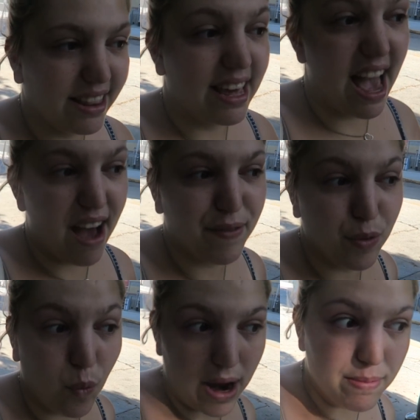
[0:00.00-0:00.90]
they
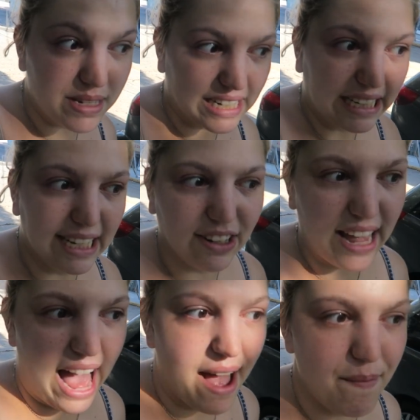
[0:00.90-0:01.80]
haven't wiped it clear
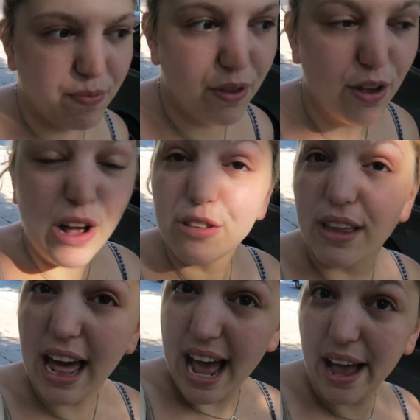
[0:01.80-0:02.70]
yet so
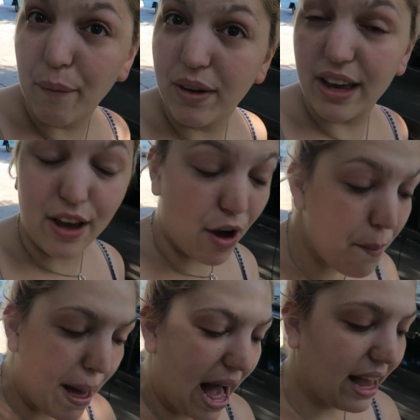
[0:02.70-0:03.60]
that I can
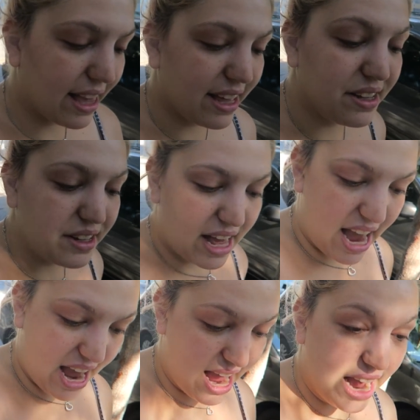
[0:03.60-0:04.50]
go back
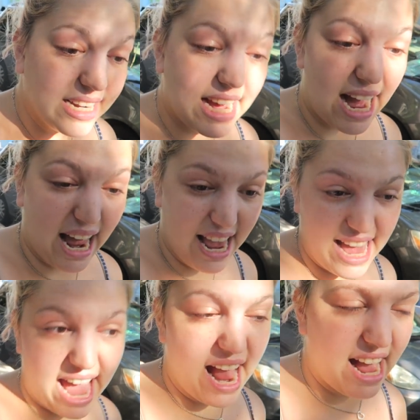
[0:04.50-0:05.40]
and I
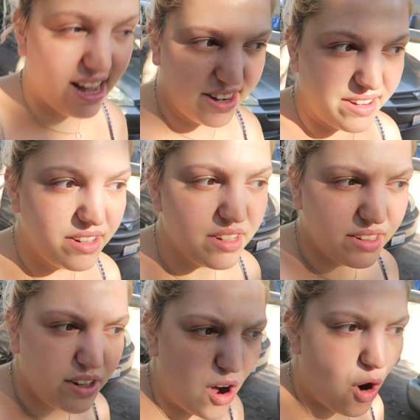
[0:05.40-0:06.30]
can
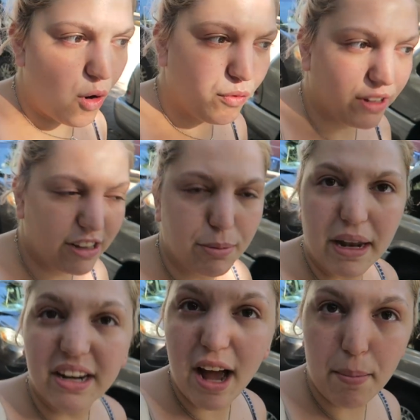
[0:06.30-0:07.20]
hopefully
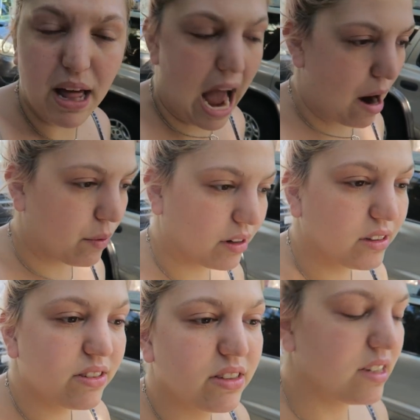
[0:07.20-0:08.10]
spend a couple of
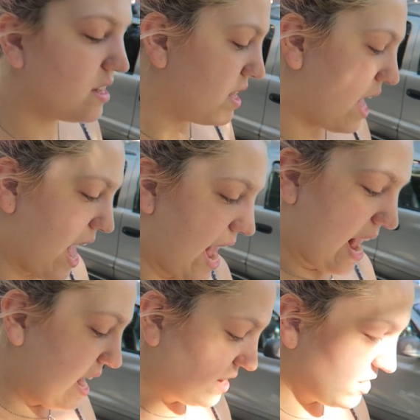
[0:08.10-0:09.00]
hours
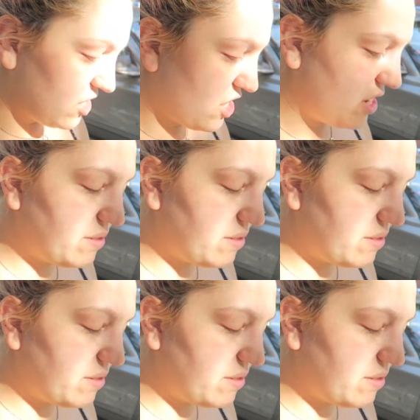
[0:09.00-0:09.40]
and